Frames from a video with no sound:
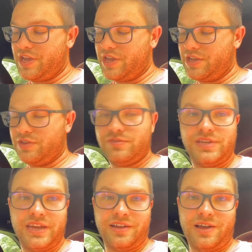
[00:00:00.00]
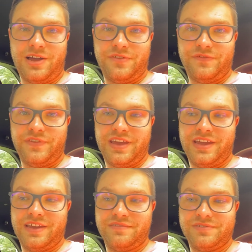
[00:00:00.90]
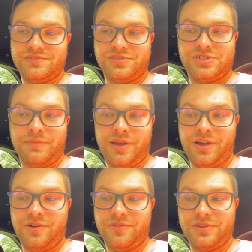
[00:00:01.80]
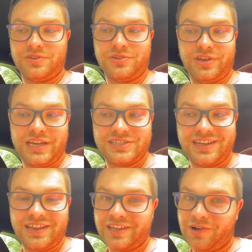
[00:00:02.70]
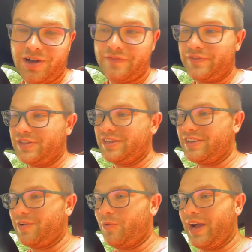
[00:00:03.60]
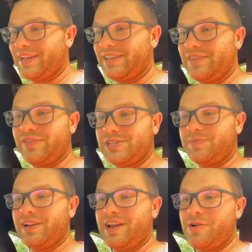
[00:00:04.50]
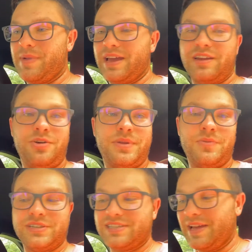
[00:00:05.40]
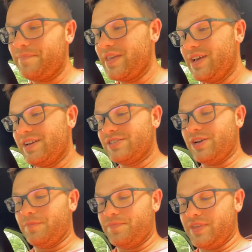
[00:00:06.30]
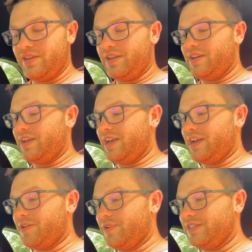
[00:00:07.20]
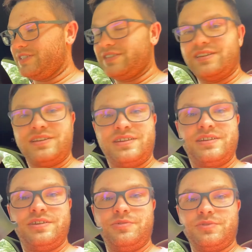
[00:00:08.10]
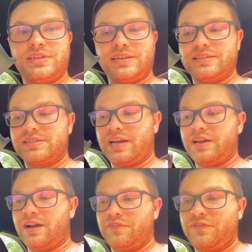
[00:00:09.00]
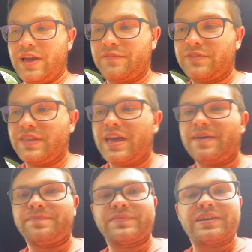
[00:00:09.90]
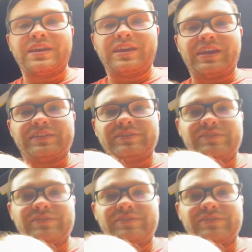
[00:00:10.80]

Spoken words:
you take it off, and somehow it could accidentally go off and then you get whacked in the face by an airbag, and nobody wants that. So anyways, you will take this guy off after that, and to do